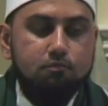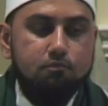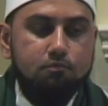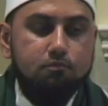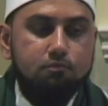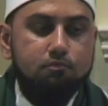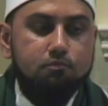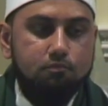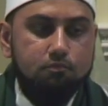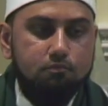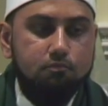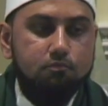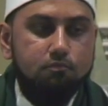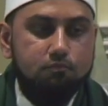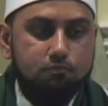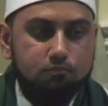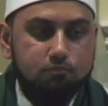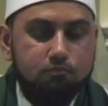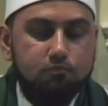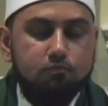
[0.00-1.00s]
times and
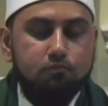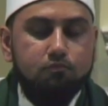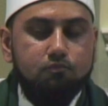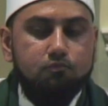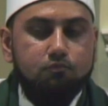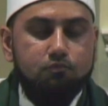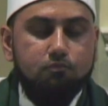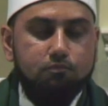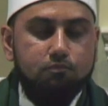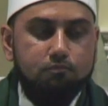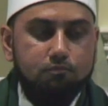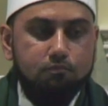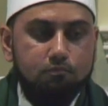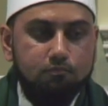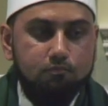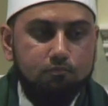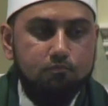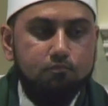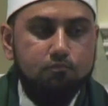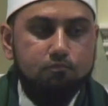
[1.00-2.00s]
circumstances and
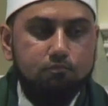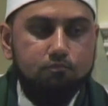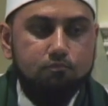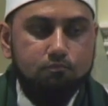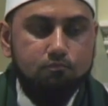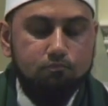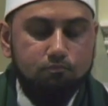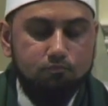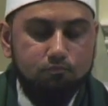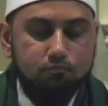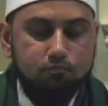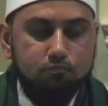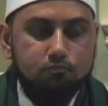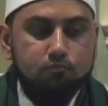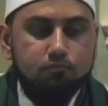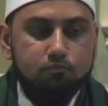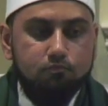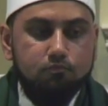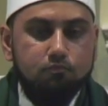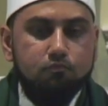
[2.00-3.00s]
knowledge of things
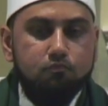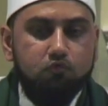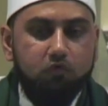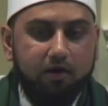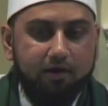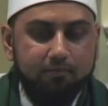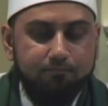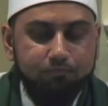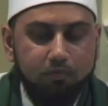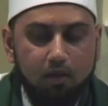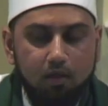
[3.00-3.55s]
Right.